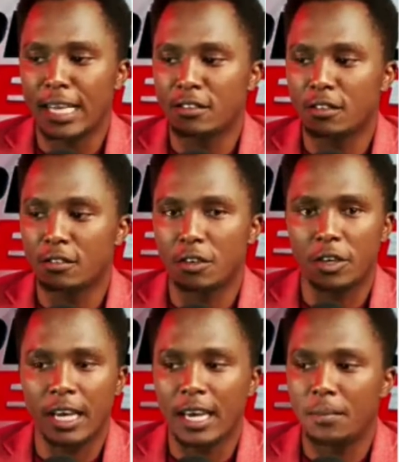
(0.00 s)

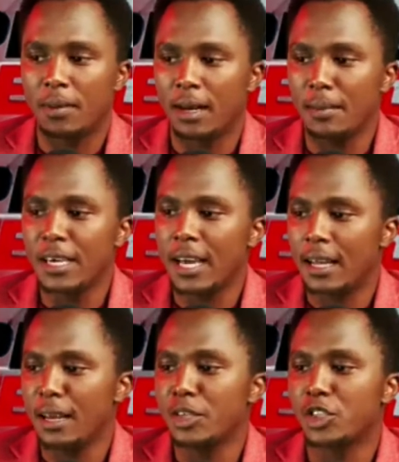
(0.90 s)
kenyansocial.ke. But let
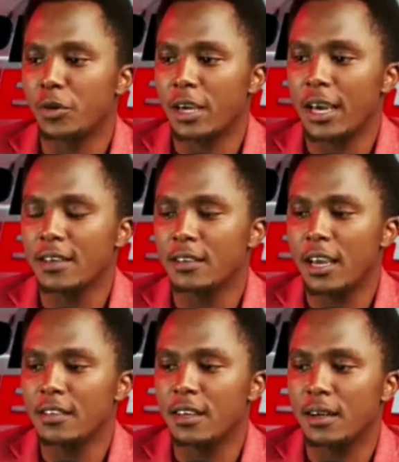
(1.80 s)
me show you.
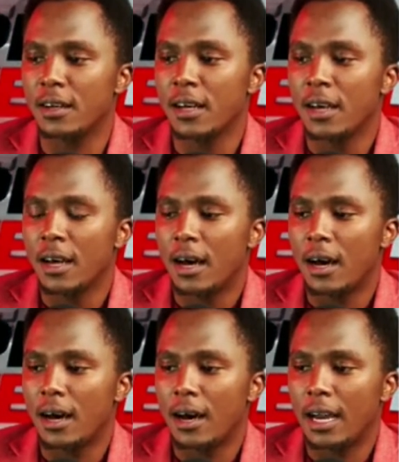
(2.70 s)
Here's a
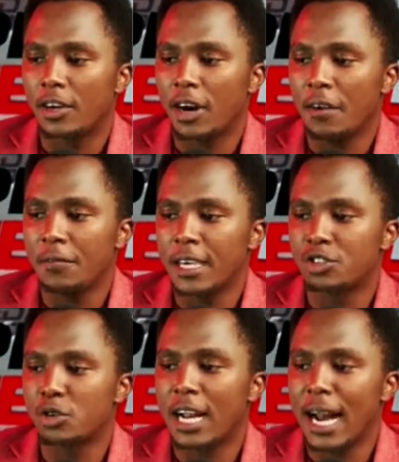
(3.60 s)

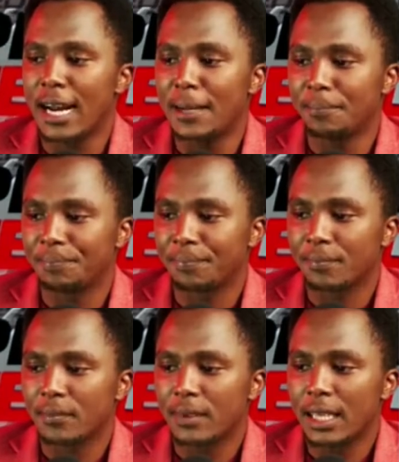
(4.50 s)
graphic. Turkana.
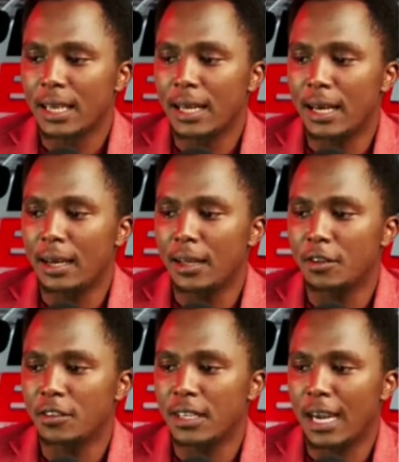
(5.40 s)

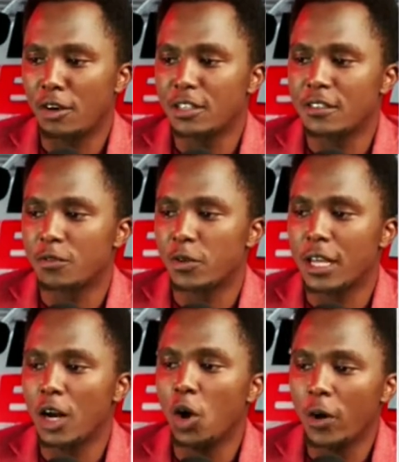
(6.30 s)
Those are the counties with
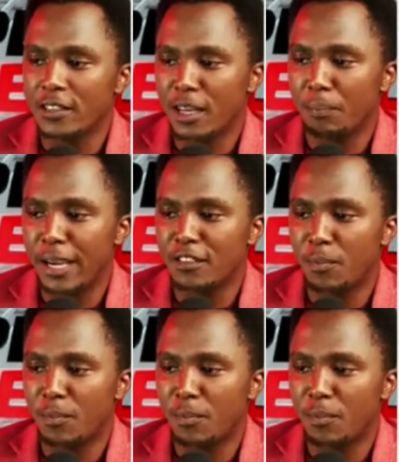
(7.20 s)
the lowest campaign